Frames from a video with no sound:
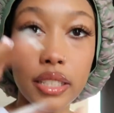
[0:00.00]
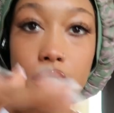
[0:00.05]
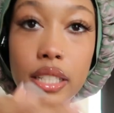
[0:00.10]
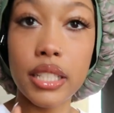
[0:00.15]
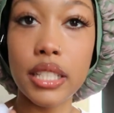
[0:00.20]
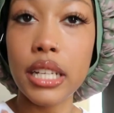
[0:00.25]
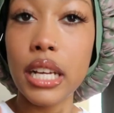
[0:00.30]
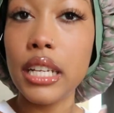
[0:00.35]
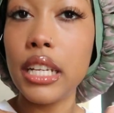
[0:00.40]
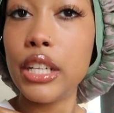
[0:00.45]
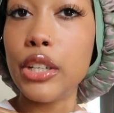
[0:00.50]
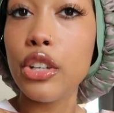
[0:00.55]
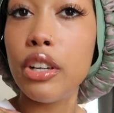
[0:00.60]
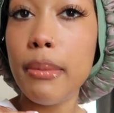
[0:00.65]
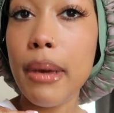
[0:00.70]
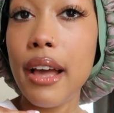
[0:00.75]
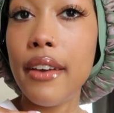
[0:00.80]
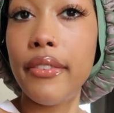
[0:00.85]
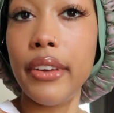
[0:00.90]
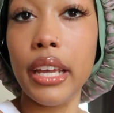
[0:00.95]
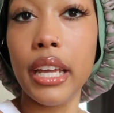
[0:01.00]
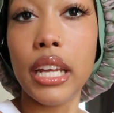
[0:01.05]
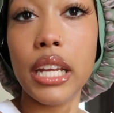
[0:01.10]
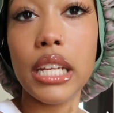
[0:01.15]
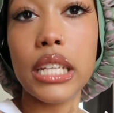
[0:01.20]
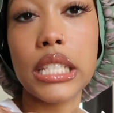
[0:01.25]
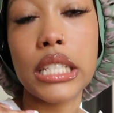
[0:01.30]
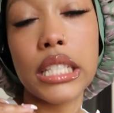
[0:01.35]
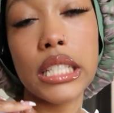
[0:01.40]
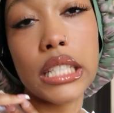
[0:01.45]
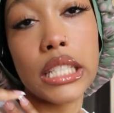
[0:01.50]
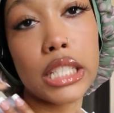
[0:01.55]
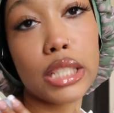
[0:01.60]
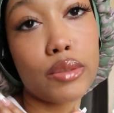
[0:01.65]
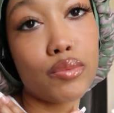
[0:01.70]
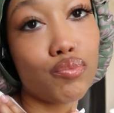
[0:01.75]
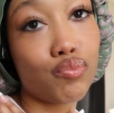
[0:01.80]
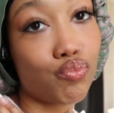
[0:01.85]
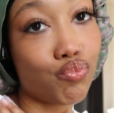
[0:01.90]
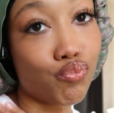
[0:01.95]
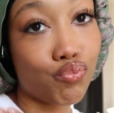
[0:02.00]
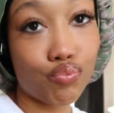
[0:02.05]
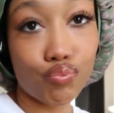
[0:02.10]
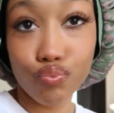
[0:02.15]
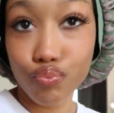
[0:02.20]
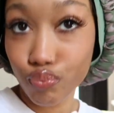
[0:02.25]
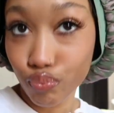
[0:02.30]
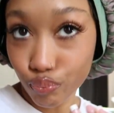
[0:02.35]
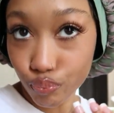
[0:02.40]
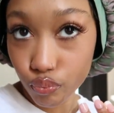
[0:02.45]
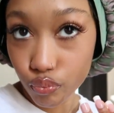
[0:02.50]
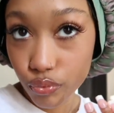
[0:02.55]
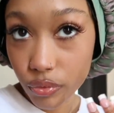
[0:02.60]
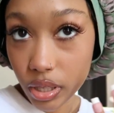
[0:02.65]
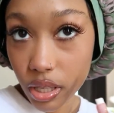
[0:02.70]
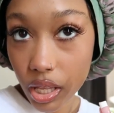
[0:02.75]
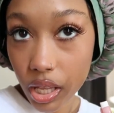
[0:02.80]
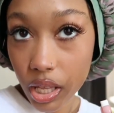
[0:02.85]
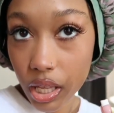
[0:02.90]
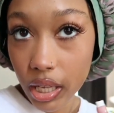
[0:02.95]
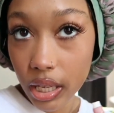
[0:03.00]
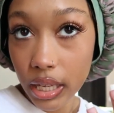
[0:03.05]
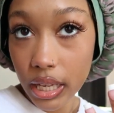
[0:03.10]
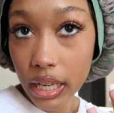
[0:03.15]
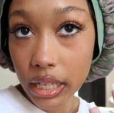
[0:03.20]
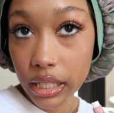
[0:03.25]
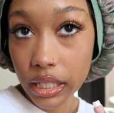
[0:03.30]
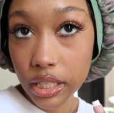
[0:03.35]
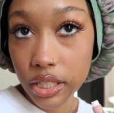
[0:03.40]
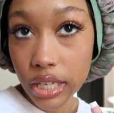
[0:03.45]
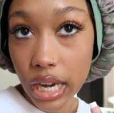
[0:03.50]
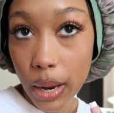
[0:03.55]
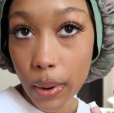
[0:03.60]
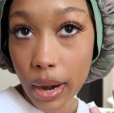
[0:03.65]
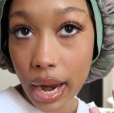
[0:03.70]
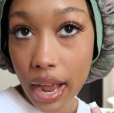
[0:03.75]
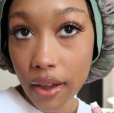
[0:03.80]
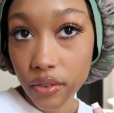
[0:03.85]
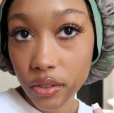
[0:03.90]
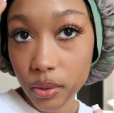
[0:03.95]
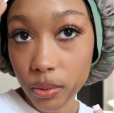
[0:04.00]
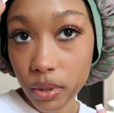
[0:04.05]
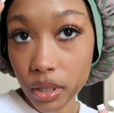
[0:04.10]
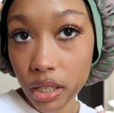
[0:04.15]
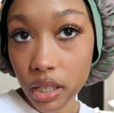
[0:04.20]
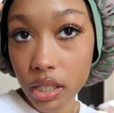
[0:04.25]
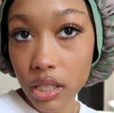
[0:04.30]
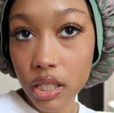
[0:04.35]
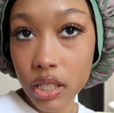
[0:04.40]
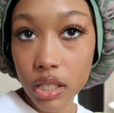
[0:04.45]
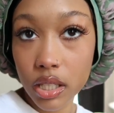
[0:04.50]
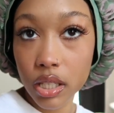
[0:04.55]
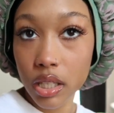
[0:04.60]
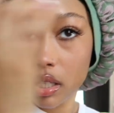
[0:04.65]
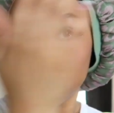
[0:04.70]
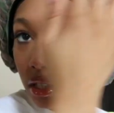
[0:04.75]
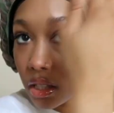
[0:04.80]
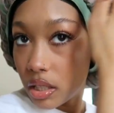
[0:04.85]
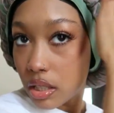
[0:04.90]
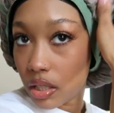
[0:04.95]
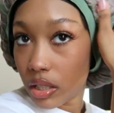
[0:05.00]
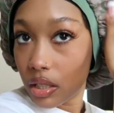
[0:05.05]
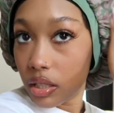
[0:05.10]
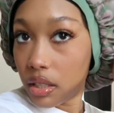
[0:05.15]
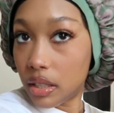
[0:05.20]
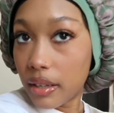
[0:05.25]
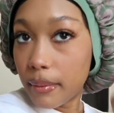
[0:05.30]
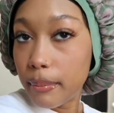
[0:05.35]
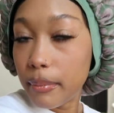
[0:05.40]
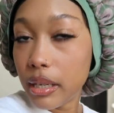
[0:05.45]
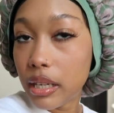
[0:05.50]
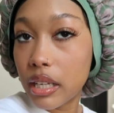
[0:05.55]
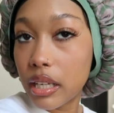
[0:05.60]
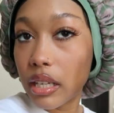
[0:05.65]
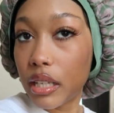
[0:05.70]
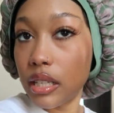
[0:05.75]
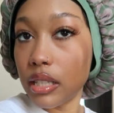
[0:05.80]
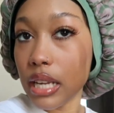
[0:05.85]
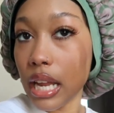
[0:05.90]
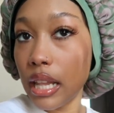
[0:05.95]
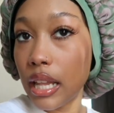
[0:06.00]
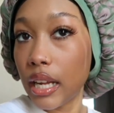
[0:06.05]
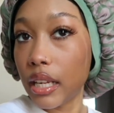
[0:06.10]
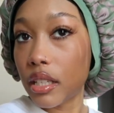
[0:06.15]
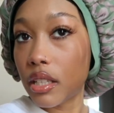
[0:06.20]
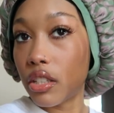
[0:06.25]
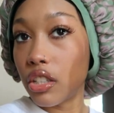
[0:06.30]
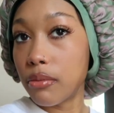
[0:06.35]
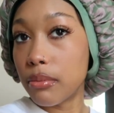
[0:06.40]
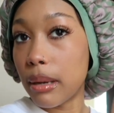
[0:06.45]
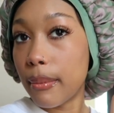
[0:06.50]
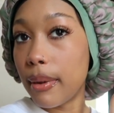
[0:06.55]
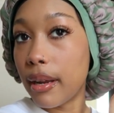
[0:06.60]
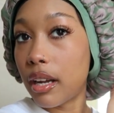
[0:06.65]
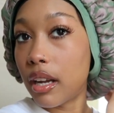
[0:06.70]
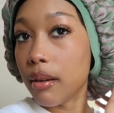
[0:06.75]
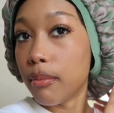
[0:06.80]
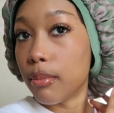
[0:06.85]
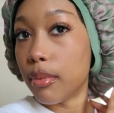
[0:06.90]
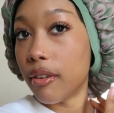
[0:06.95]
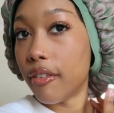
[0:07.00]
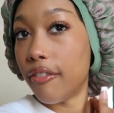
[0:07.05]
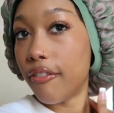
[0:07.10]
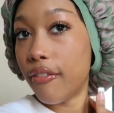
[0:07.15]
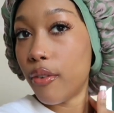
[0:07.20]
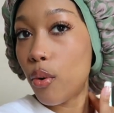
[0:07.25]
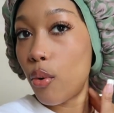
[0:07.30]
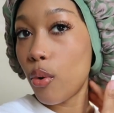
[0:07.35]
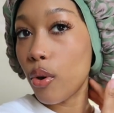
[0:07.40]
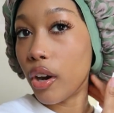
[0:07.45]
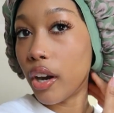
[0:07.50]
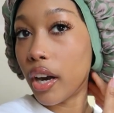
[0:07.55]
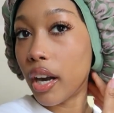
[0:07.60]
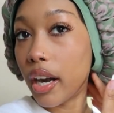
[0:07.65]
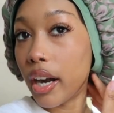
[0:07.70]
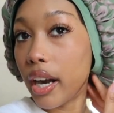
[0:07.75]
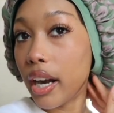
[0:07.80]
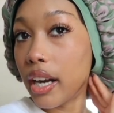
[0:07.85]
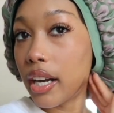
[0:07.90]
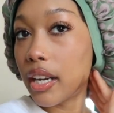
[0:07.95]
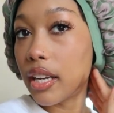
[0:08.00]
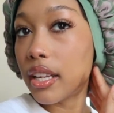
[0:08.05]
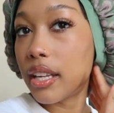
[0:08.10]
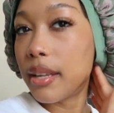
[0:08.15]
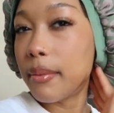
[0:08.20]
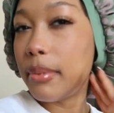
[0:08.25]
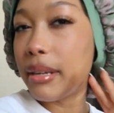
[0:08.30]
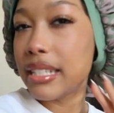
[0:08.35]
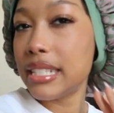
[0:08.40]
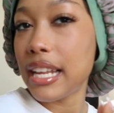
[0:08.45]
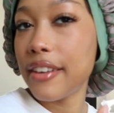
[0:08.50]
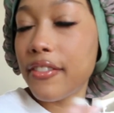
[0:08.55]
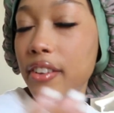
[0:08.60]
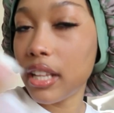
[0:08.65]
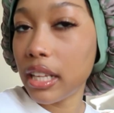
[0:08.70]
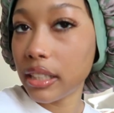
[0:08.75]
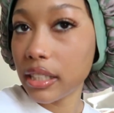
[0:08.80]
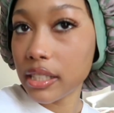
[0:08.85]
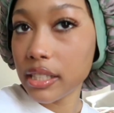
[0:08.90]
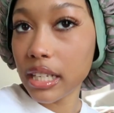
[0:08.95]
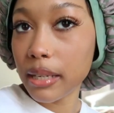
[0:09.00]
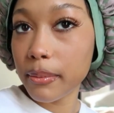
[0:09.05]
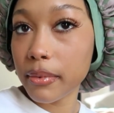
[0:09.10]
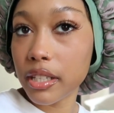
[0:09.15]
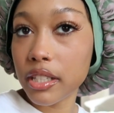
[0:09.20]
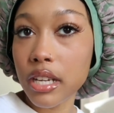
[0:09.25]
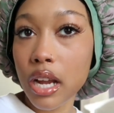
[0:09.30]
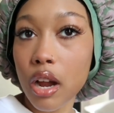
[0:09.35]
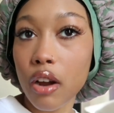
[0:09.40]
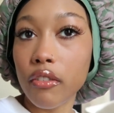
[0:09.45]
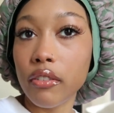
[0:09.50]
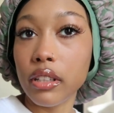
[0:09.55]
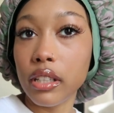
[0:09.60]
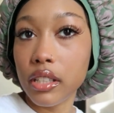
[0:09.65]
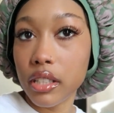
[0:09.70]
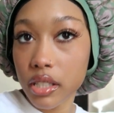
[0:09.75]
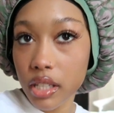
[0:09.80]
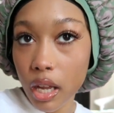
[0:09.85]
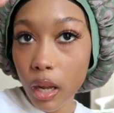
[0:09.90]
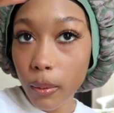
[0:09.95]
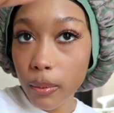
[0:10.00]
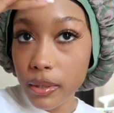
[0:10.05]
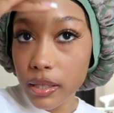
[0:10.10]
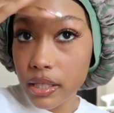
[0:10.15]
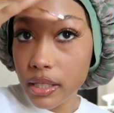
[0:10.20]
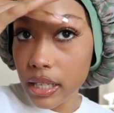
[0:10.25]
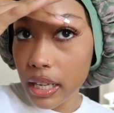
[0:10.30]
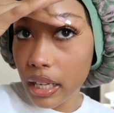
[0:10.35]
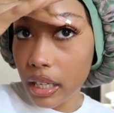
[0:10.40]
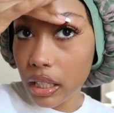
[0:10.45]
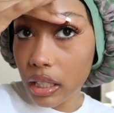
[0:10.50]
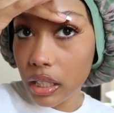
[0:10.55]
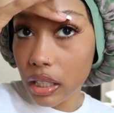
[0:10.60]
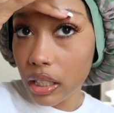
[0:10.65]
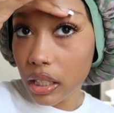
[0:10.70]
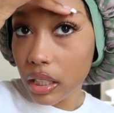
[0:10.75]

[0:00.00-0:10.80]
Just got done doing my face. Get in the shower afterwards because I like to do my makeup before, because I feel like the steam in the shower really just helps set